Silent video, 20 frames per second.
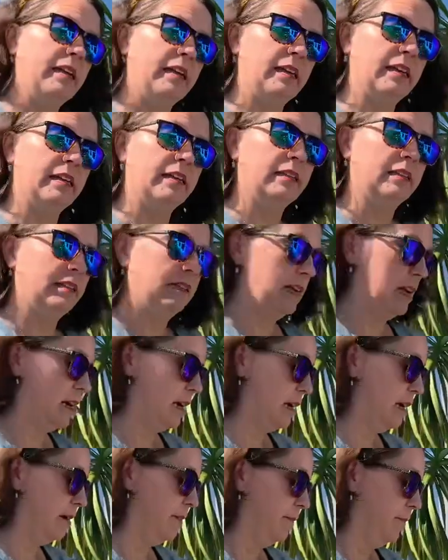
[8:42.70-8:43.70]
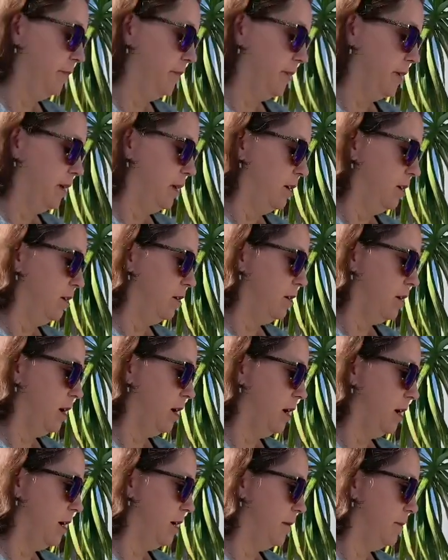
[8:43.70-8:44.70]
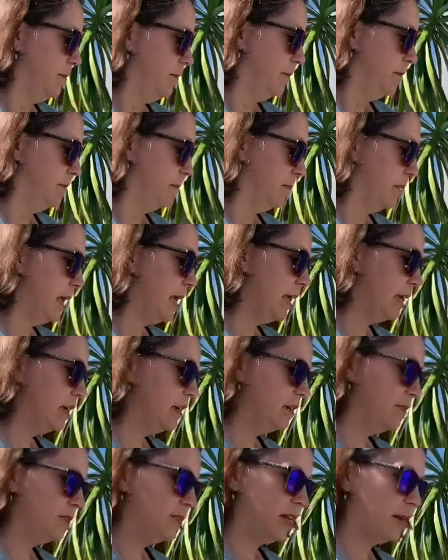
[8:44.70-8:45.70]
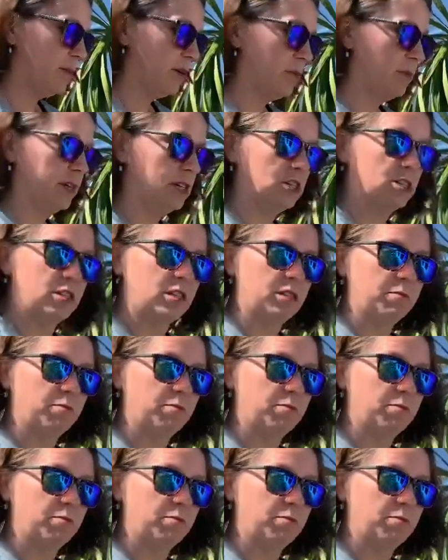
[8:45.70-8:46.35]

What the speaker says: is the end of summer, which is